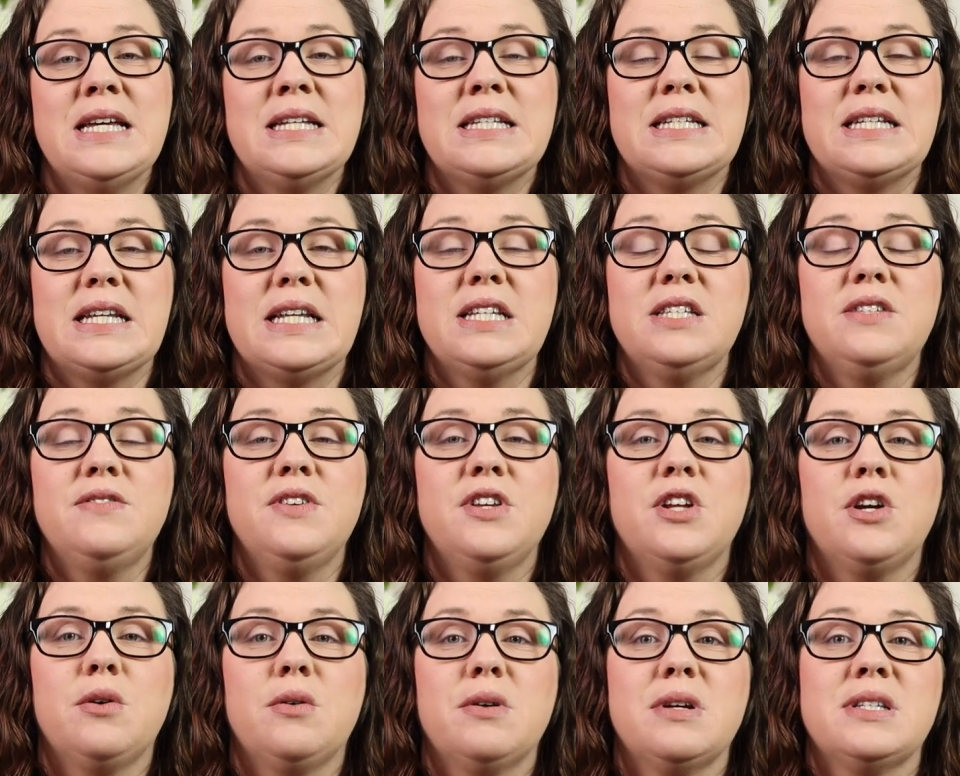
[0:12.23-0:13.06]
Today's
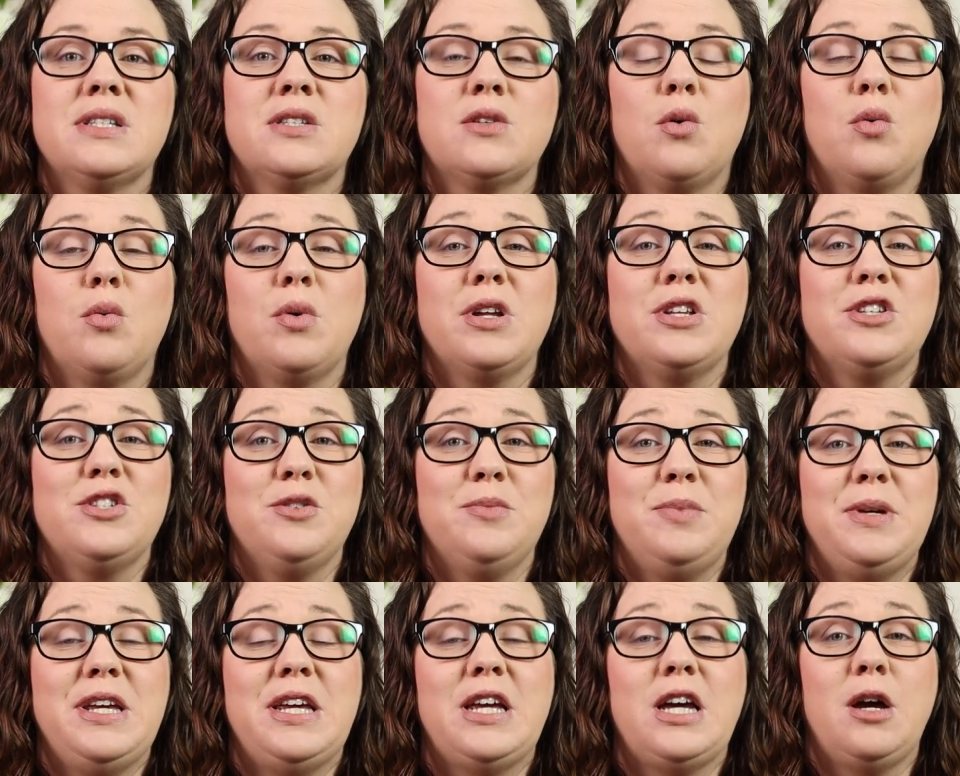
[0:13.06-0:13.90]
video is going
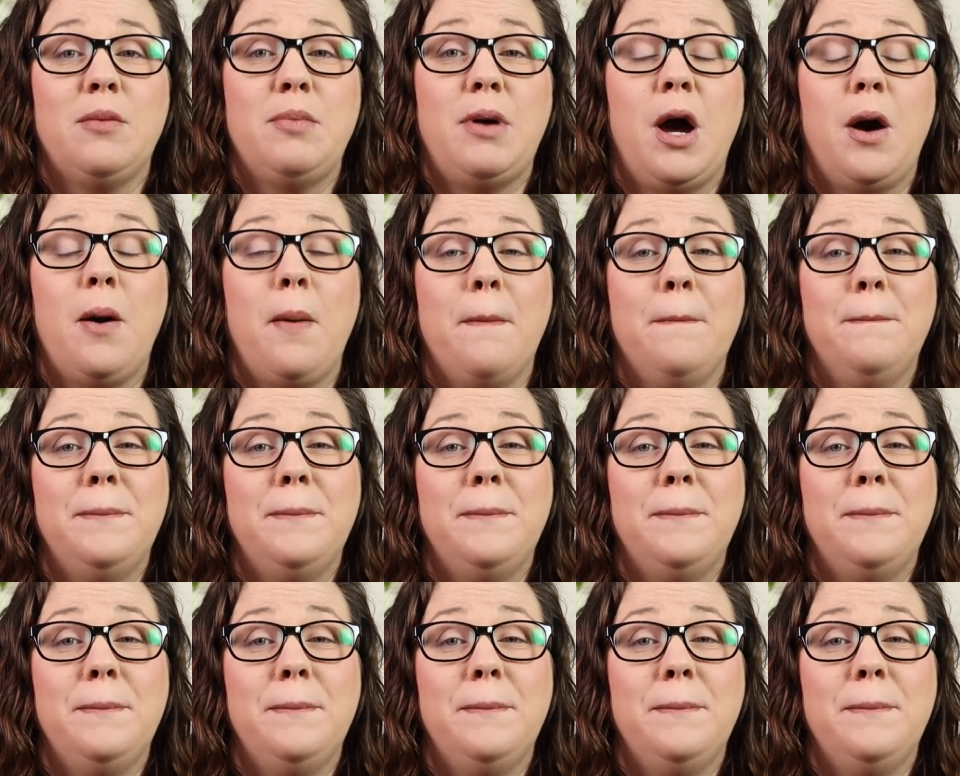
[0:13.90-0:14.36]
to be about